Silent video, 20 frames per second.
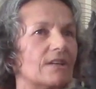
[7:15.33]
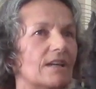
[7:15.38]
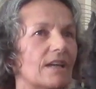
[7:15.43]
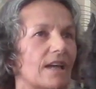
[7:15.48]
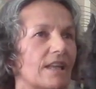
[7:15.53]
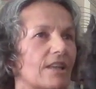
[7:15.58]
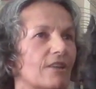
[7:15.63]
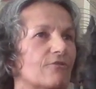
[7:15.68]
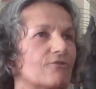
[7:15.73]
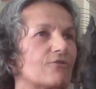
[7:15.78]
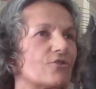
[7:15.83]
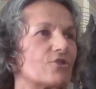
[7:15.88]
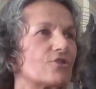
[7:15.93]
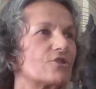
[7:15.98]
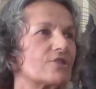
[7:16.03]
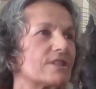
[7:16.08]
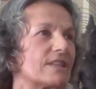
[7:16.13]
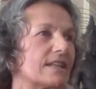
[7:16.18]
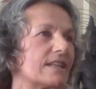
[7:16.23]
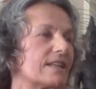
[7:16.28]
And the
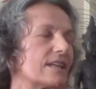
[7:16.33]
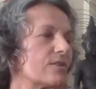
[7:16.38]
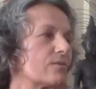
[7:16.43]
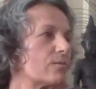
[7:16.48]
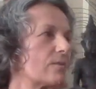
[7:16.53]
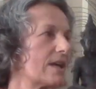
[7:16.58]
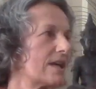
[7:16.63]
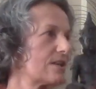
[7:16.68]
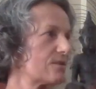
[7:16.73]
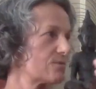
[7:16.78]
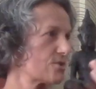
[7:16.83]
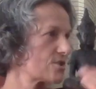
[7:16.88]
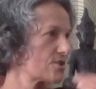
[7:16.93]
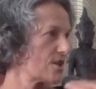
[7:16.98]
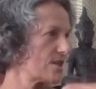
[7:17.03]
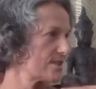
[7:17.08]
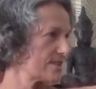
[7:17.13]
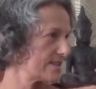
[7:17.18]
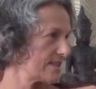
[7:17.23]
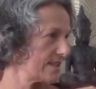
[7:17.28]
first thing that went was
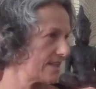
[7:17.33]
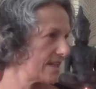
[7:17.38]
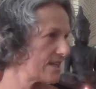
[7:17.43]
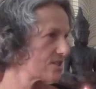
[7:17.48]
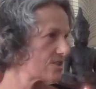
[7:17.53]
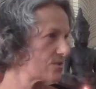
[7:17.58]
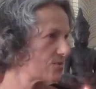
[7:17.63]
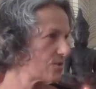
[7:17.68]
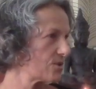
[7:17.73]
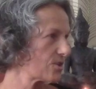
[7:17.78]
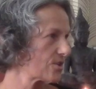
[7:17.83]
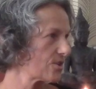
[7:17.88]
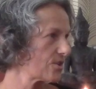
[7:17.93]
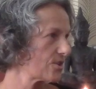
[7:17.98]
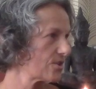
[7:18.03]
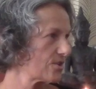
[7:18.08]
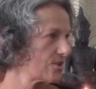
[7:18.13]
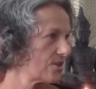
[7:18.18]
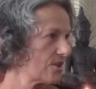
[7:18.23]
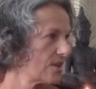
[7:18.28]
constellation work.
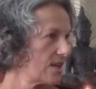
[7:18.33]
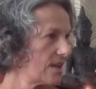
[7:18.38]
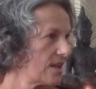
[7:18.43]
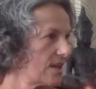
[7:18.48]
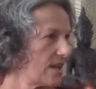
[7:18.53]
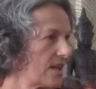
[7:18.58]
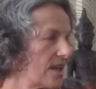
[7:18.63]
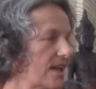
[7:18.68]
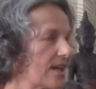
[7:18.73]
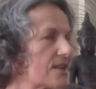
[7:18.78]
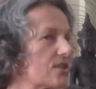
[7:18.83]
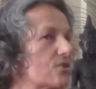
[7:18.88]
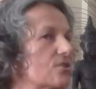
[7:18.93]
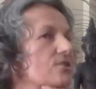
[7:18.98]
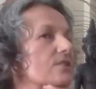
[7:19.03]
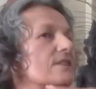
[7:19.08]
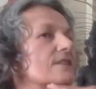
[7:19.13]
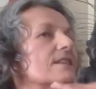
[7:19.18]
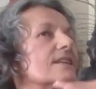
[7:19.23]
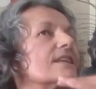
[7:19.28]
I
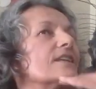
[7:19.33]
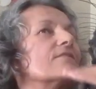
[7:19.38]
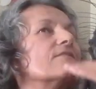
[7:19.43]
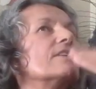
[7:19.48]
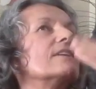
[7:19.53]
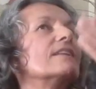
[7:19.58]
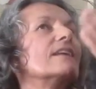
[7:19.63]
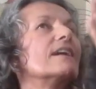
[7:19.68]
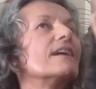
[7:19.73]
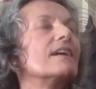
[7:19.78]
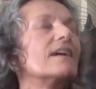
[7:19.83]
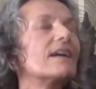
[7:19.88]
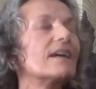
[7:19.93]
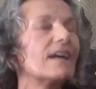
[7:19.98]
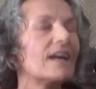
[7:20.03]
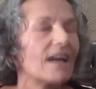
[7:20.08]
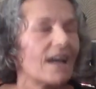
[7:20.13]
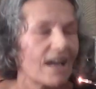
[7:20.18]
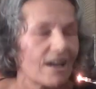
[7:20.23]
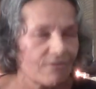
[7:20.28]
couldn't even
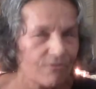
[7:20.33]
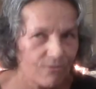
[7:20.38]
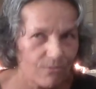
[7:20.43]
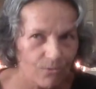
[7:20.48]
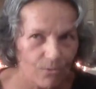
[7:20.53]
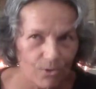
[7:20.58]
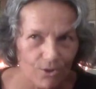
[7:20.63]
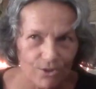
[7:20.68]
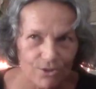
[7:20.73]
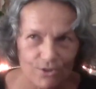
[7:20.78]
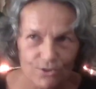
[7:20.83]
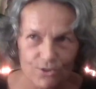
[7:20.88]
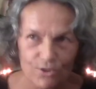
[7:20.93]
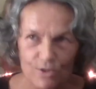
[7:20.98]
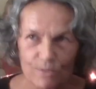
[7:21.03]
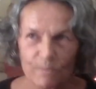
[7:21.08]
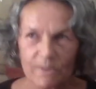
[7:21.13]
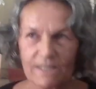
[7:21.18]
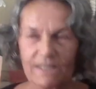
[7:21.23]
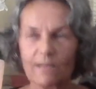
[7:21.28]
have words to
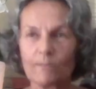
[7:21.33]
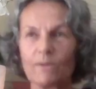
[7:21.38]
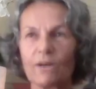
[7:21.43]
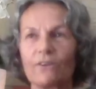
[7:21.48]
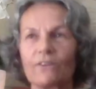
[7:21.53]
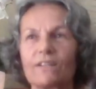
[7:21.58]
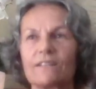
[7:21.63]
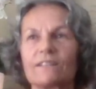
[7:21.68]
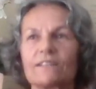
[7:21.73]
speak about it.